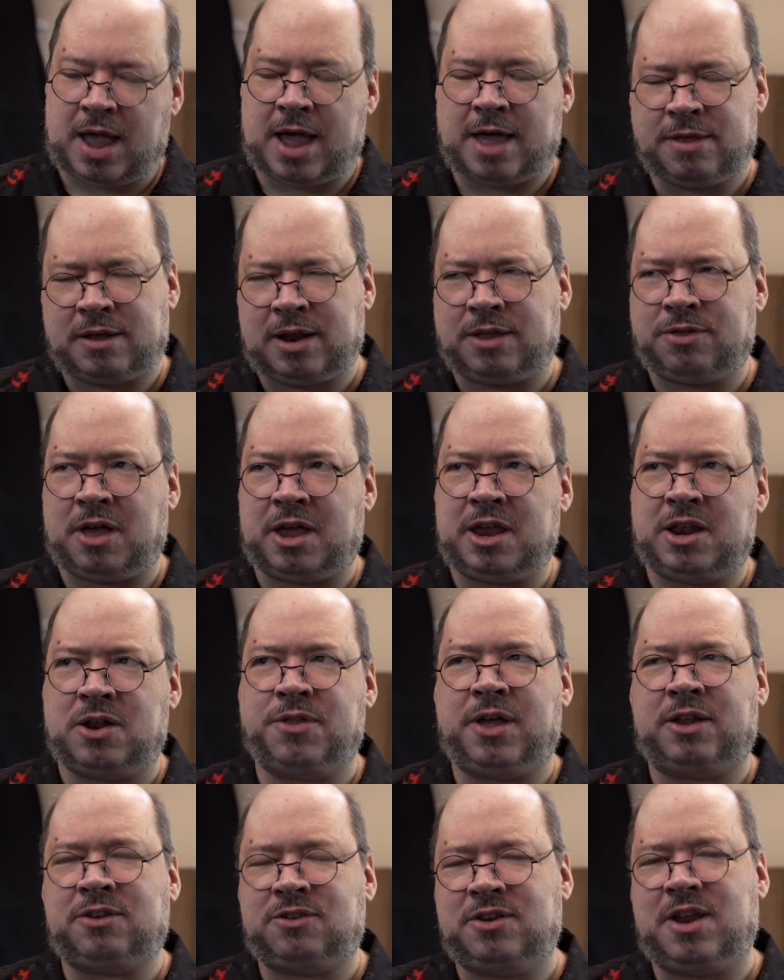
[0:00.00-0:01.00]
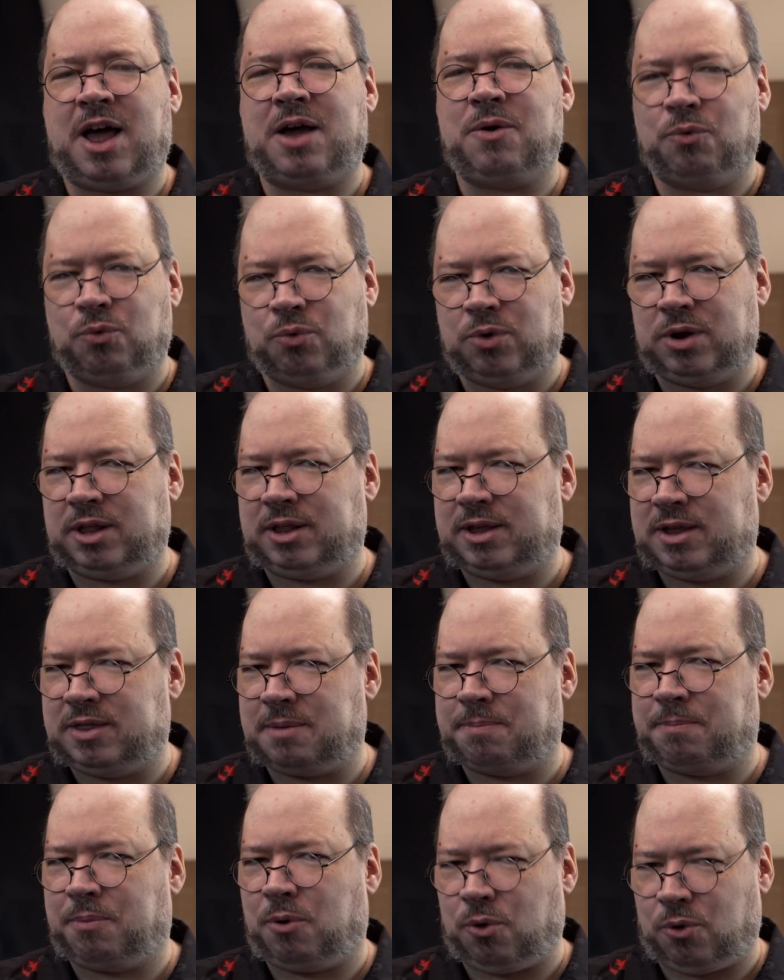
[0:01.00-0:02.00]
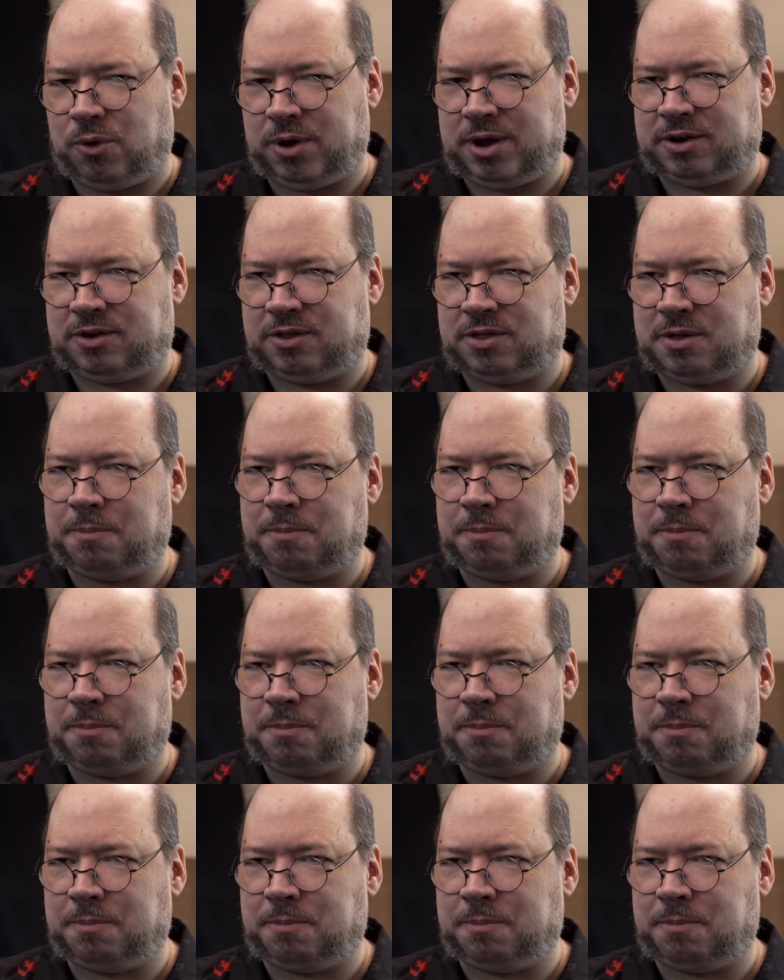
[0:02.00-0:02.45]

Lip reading: And then I thought, that's not really the point.